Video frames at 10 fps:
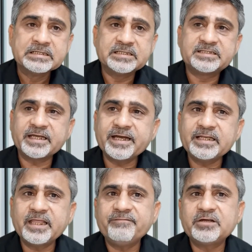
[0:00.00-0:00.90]
The
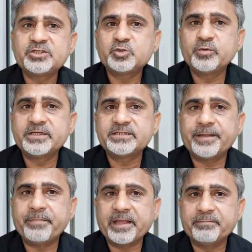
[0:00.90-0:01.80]
second thing which students,
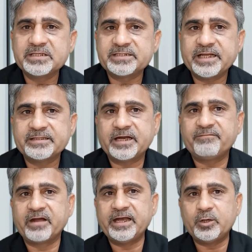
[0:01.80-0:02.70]
they make mistake,
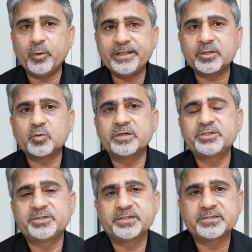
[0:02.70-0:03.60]
that while doing the
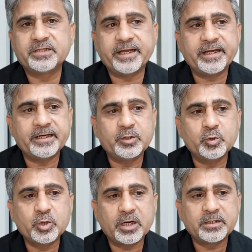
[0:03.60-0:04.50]
questions, they
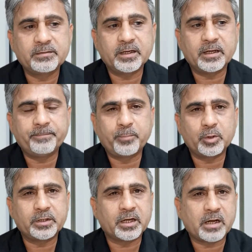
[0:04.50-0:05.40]
do not
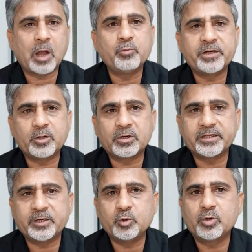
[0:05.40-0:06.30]
put a counter, or
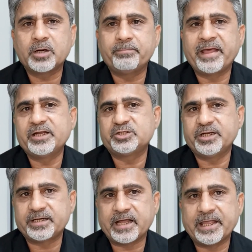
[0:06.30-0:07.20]
they do not manage
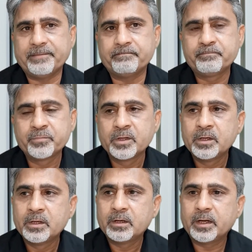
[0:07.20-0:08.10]
their time.
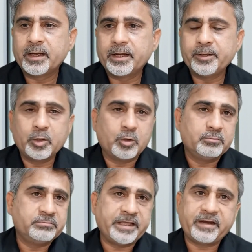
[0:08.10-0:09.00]

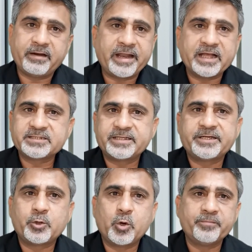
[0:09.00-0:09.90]
They are relaxed
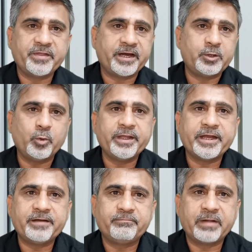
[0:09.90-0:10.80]
at home, they are doing
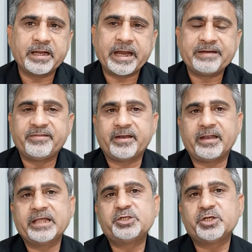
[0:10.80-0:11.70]
it at their
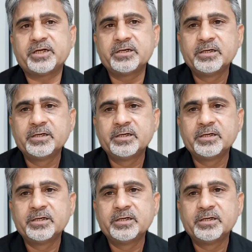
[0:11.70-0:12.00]
leisure.